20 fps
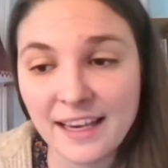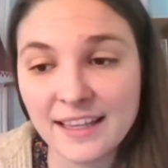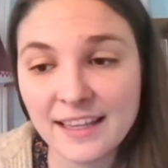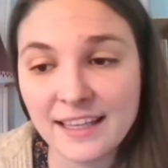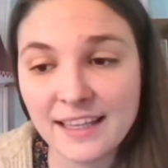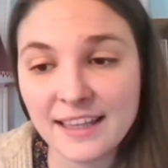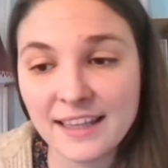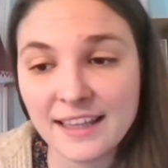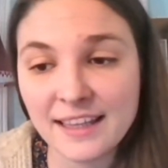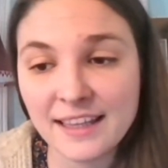
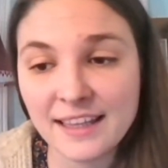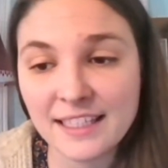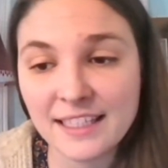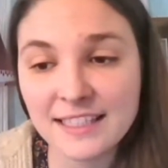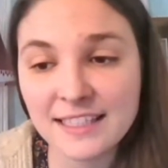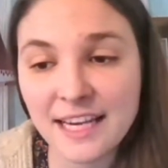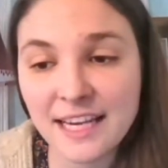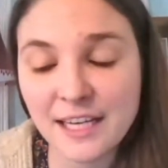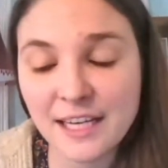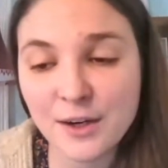And then the
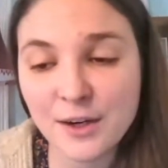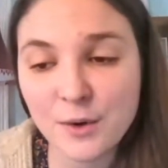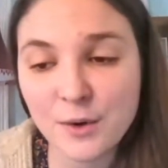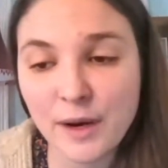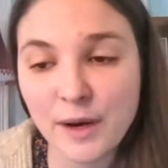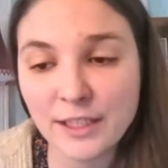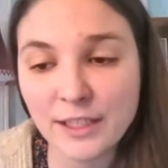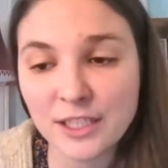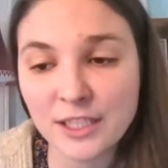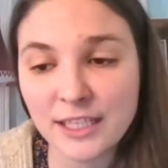second
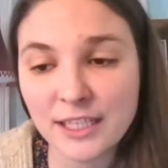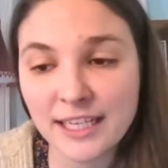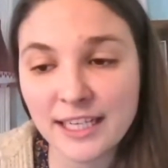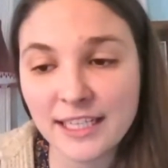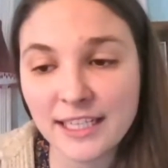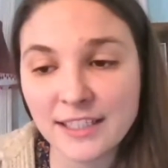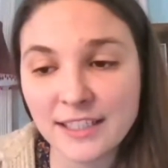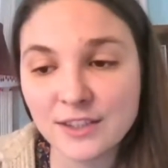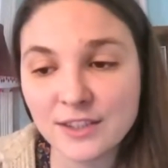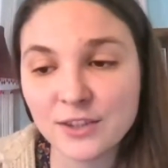question
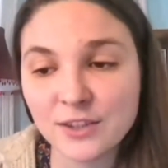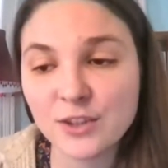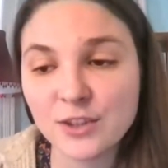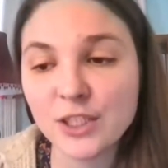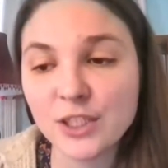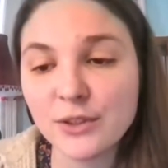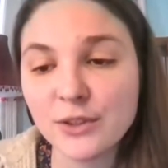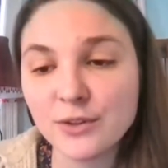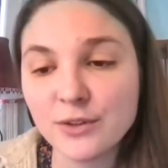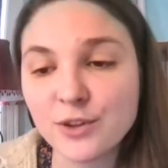is, do
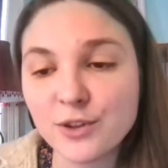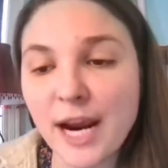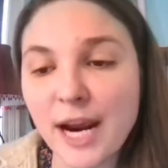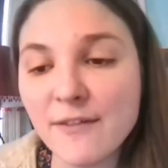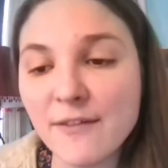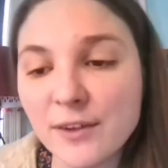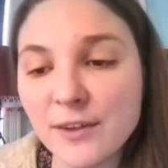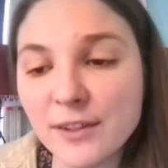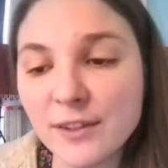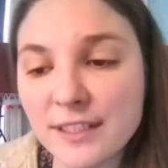you
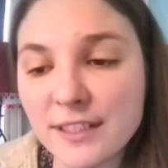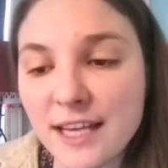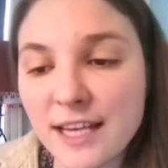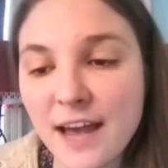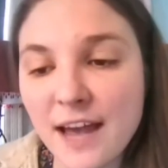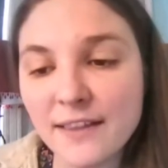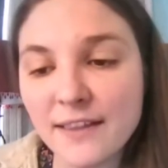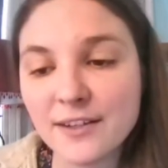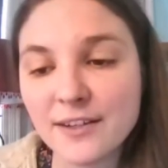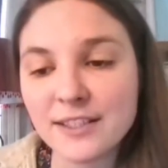travel to
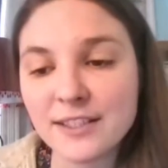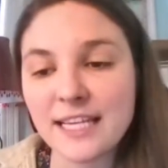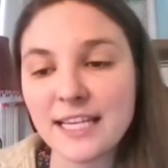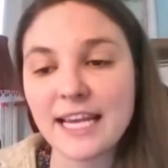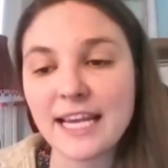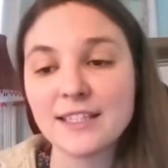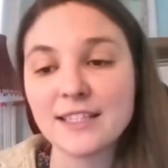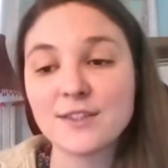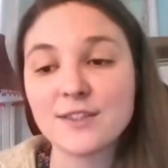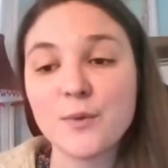other
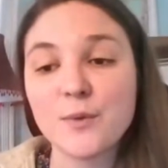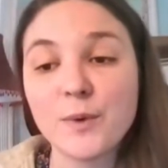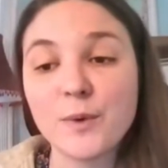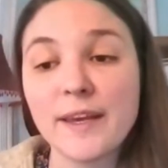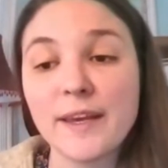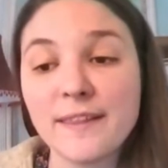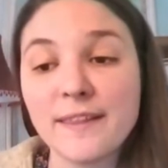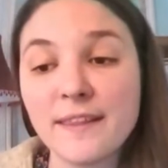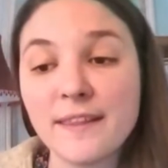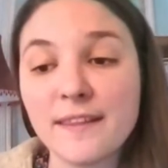states
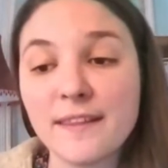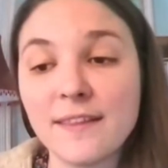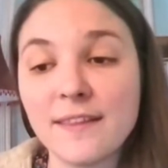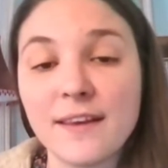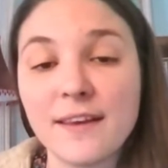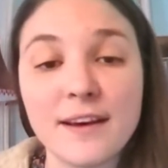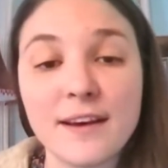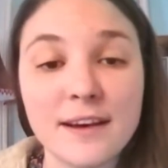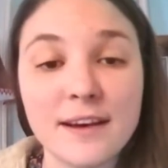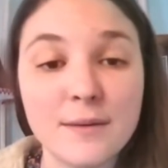with
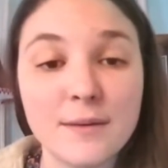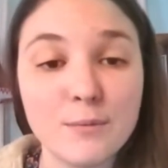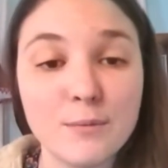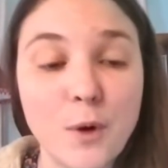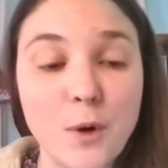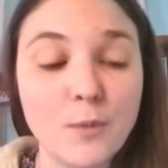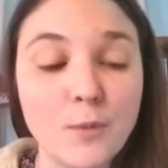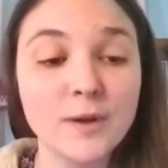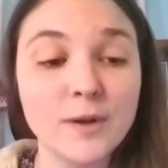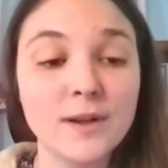the
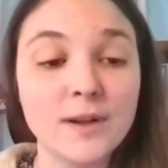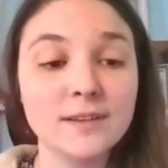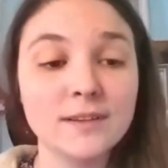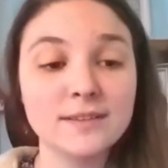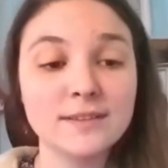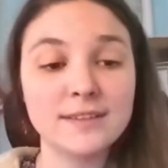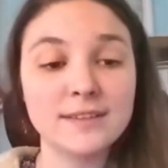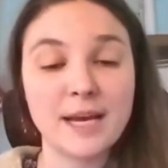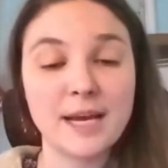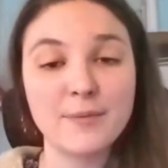mobile
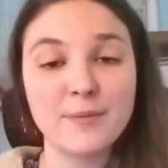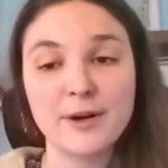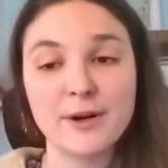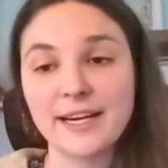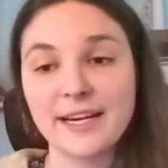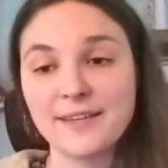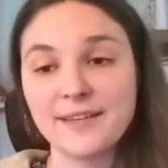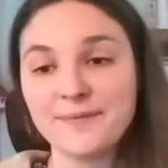library?